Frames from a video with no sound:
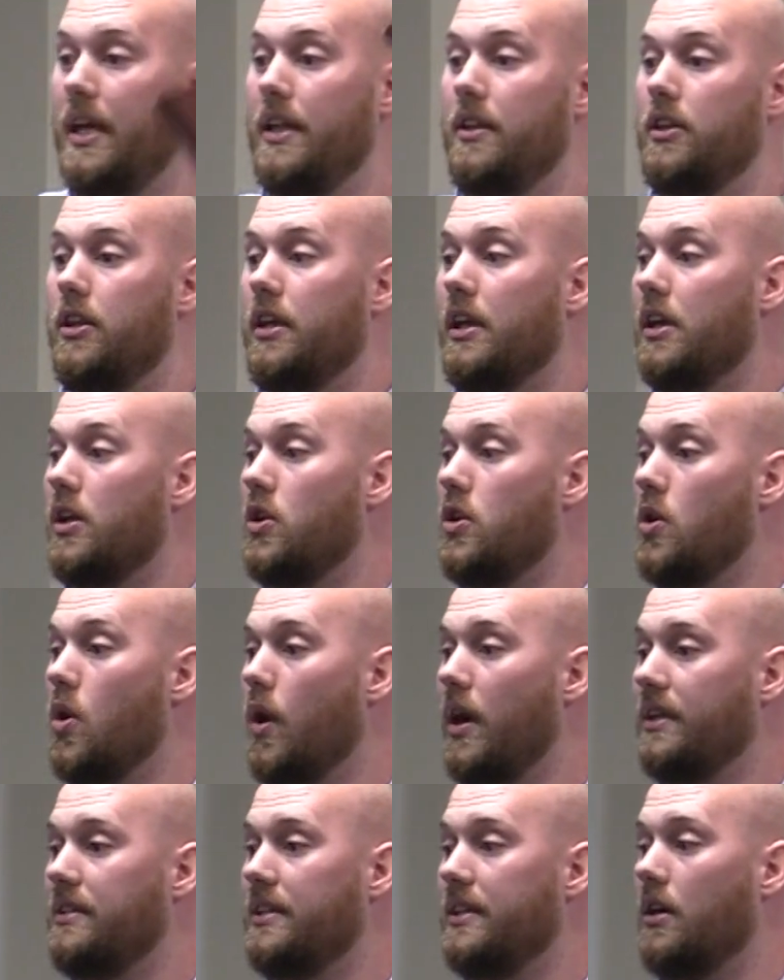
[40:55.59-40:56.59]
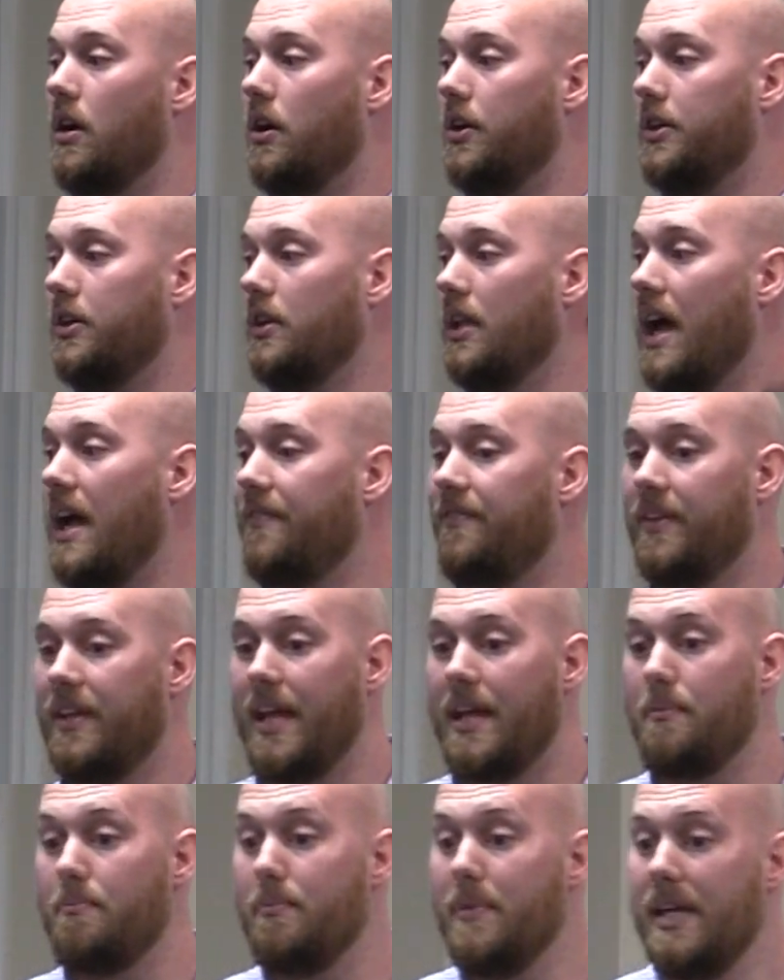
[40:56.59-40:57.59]
and the anointing on your life
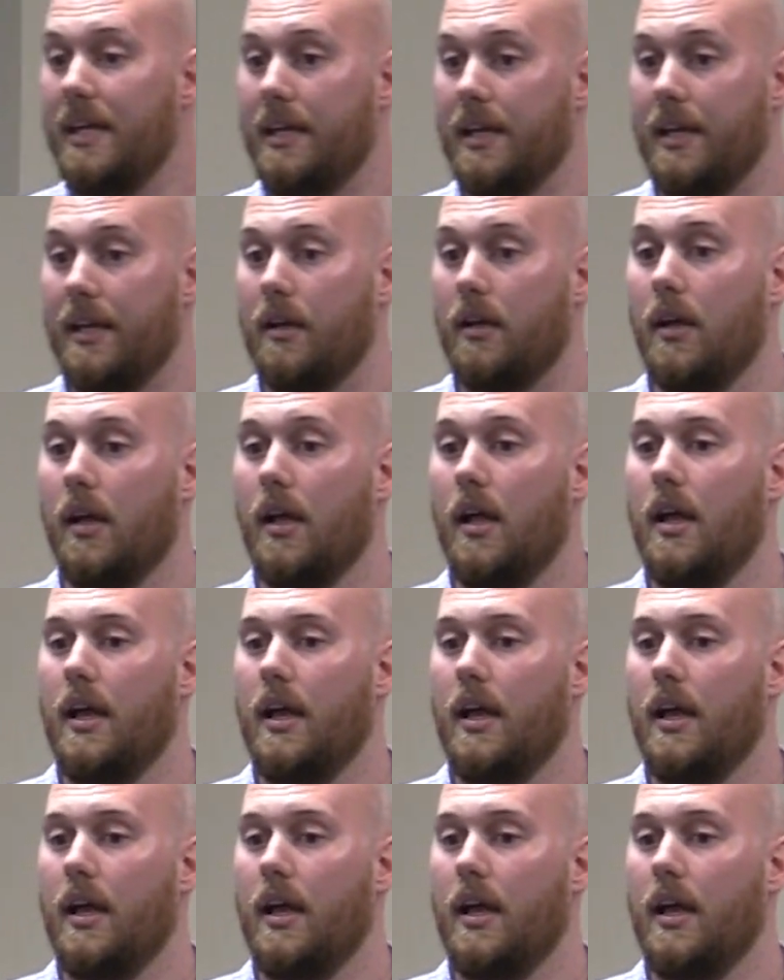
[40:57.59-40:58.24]
in a meeting